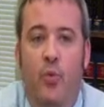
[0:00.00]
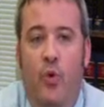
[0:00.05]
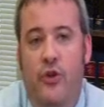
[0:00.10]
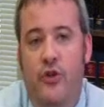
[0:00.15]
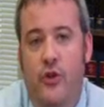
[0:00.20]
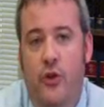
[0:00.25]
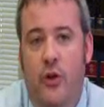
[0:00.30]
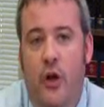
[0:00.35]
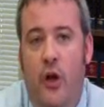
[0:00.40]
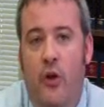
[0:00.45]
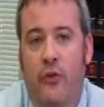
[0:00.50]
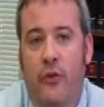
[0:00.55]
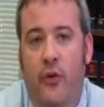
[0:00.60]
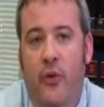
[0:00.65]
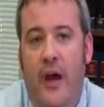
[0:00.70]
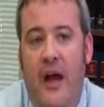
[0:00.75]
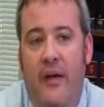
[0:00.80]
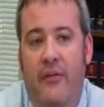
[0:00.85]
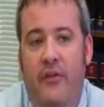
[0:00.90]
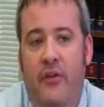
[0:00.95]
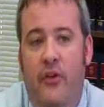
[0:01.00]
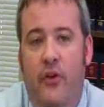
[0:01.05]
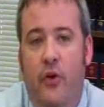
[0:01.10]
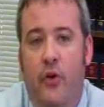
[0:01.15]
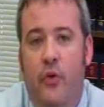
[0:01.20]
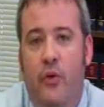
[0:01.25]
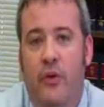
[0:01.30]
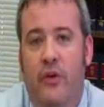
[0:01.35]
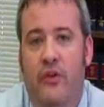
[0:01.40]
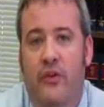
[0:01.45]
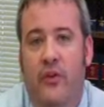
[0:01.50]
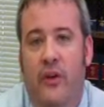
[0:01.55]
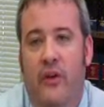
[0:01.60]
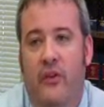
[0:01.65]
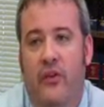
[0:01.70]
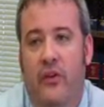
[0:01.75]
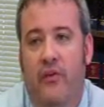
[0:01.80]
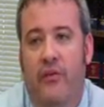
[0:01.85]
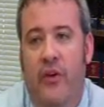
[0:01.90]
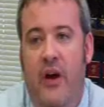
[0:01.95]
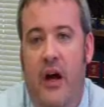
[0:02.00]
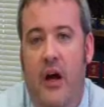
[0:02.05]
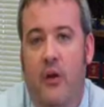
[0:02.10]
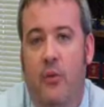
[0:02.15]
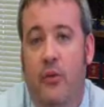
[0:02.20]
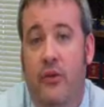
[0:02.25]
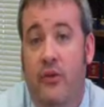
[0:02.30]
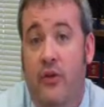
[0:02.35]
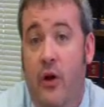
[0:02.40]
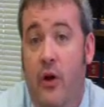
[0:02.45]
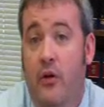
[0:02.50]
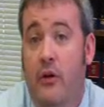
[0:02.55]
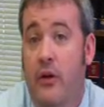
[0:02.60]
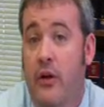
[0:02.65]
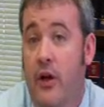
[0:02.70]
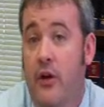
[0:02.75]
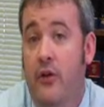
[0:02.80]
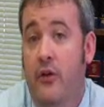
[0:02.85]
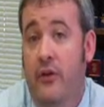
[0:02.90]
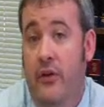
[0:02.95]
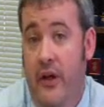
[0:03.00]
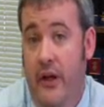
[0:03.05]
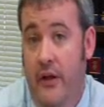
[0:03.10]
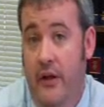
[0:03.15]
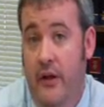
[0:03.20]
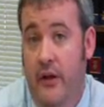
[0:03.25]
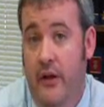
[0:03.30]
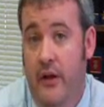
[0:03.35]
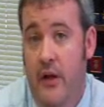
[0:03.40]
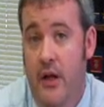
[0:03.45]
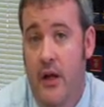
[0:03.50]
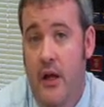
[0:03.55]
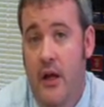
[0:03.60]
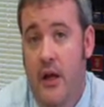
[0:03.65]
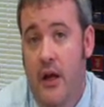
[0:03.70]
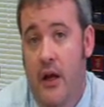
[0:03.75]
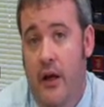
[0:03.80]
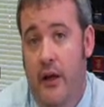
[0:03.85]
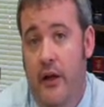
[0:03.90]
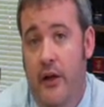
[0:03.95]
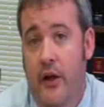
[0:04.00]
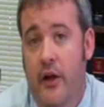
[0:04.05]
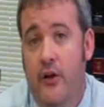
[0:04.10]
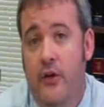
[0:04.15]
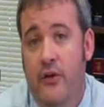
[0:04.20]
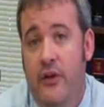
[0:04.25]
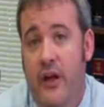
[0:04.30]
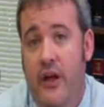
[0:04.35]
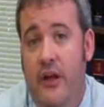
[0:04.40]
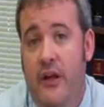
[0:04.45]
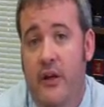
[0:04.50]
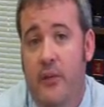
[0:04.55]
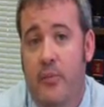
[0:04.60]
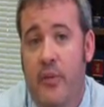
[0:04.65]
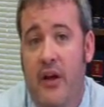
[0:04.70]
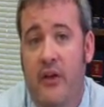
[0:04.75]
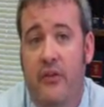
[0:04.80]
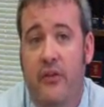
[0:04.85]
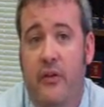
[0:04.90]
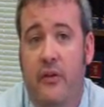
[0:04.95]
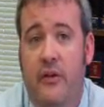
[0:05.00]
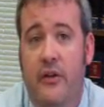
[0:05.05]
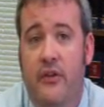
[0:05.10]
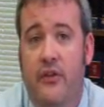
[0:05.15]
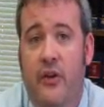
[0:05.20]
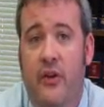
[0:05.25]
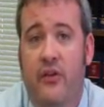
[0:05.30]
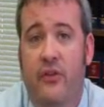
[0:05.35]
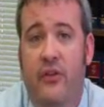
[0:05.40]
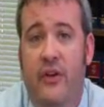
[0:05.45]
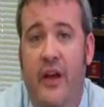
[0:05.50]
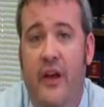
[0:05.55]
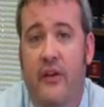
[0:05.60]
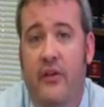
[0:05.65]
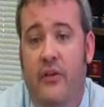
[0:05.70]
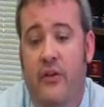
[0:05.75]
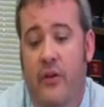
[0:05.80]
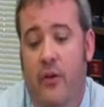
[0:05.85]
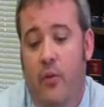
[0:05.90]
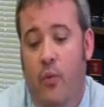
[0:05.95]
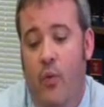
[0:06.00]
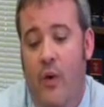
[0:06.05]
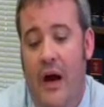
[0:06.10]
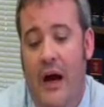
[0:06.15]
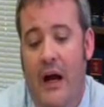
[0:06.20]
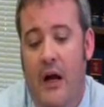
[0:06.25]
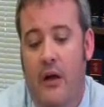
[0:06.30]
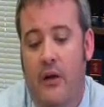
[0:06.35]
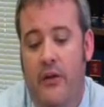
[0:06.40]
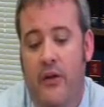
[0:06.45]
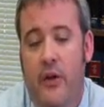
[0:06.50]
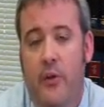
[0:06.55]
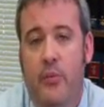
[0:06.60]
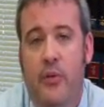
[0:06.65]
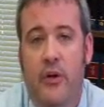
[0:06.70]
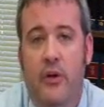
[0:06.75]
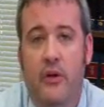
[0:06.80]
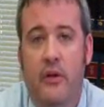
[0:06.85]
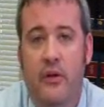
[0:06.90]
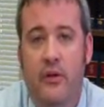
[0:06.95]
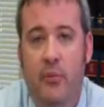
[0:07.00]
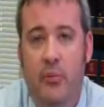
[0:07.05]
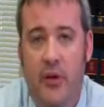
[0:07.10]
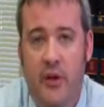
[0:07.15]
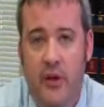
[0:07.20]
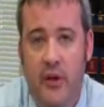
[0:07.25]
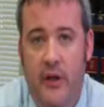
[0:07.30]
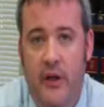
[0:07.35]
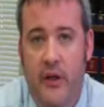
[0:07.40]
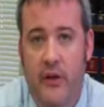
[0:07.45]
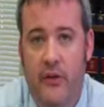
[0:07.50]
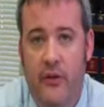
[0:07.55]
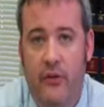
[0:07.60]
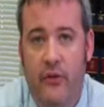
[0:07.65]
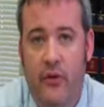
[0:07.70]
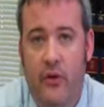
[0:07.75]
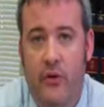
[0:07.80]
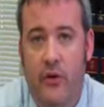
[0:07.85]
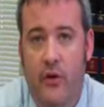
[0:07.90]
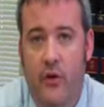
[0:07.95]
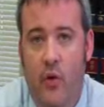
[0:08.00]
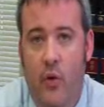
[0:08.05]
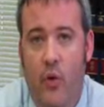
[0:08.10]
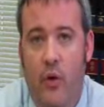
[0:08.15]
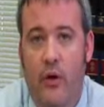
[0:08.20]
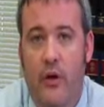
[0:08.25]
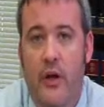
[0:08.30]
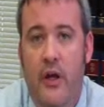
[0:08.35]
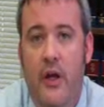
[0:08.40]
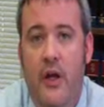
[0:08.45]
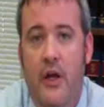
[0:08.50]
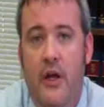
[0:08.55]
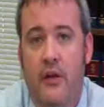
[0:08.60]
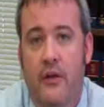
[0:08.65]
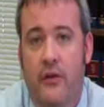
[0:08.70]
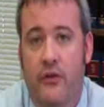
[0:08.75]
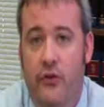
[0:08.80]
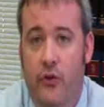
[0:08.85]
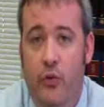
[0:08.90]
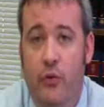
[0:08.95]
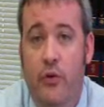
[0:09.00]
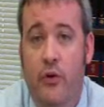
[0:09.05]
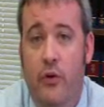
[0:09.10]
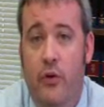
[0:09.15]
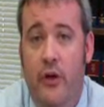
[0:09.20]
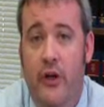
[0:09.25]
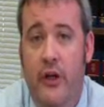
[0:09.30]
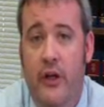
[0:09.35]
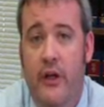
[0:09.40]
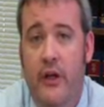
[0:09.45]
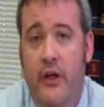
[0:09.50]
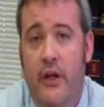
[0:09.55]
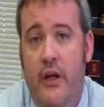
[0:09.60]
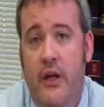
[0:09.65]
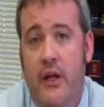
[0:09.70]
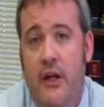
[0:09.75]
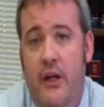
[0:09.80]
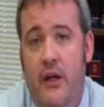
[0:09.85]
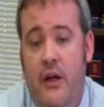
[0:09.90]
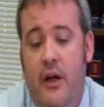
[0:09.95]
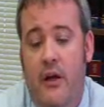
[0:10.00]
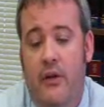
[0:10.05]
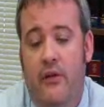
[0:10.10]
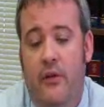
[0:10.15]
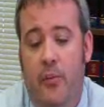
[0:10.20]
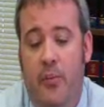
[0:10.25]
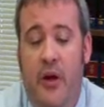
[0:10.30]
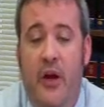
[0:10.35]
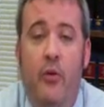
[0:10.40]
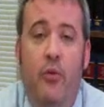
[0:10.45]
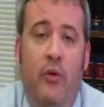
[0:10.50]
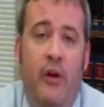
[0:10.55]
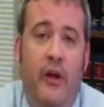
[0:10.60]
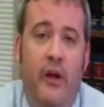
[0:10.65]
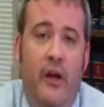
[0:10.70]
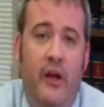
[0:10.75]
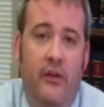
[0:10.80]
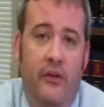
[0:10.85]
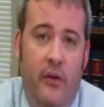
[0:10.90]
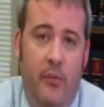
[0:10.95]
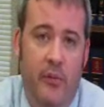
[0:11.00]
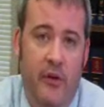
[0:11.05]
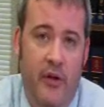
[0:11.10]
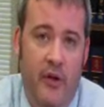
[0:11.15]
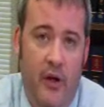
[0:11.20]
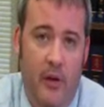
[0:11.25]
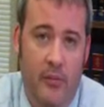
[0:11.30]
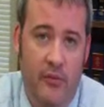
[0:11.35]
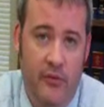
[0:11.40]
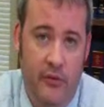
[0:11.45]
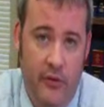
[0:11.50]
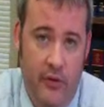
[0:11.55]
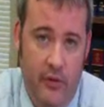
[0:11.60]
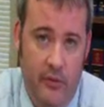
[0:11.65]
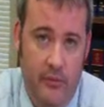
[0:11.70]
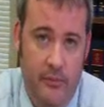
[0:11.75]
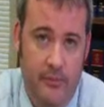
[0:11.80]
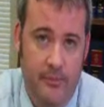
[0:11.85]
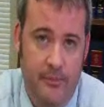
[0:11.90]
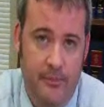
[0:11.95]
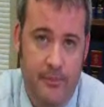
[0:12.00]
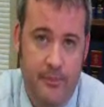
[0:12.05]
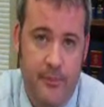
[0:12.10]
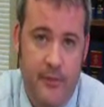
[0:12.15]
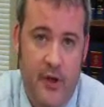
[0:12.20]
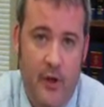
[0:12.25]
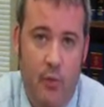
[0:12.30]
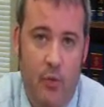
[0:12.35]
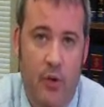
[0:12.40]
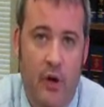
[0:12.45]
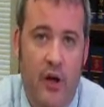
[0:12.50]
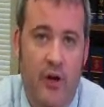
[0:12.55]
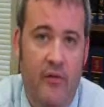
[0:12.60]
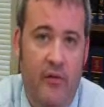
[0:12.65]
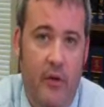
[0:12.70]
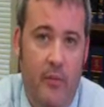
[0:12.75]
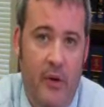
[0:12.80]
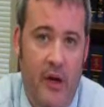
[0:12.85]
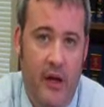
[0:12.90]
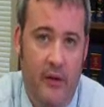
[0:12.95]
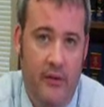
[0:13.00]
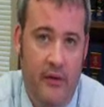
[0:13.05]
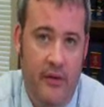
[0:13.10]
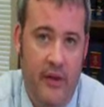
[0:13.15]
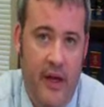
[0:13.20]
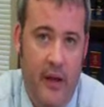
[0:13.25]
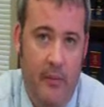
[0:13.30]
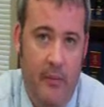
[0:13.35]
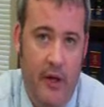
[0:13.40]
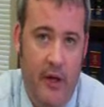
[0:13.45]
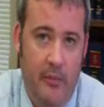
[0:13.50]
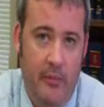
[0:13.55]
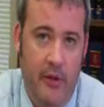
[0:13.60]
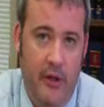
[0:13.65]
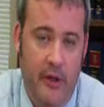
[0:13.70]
What you'll also have to do is to file what's called an undertaking. And an undertaking basically just states that while the appeal is pending in the circuit court, that you agree to pay rent as it becomes due, in whatever amount that may